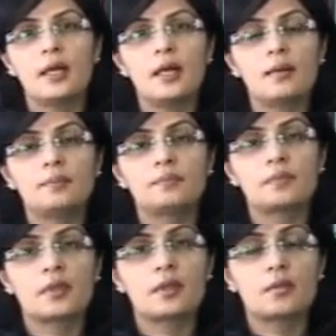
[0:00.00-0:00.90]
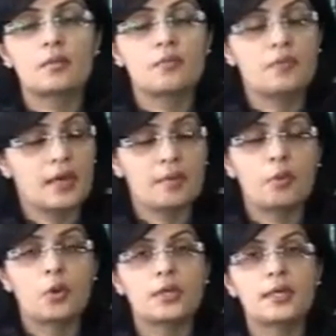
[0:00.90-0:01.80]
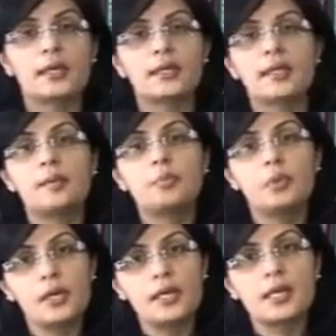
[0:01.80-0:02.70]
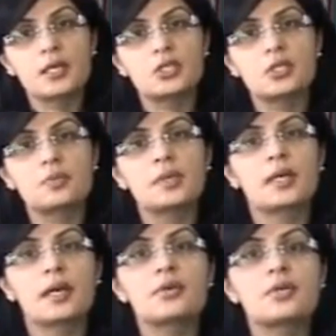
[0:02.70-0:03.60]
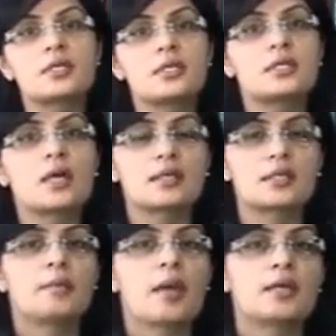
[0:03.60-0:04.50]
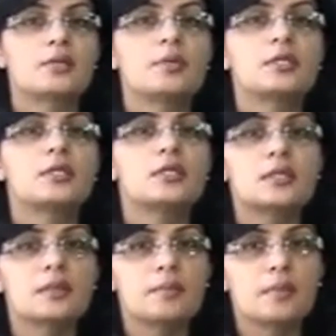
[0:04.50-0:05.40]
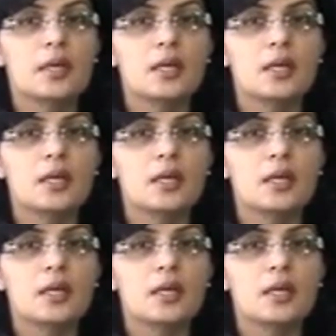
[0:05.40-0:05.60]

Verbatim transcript: Um, very importantly, there are poor linkages with the country's disaster management system.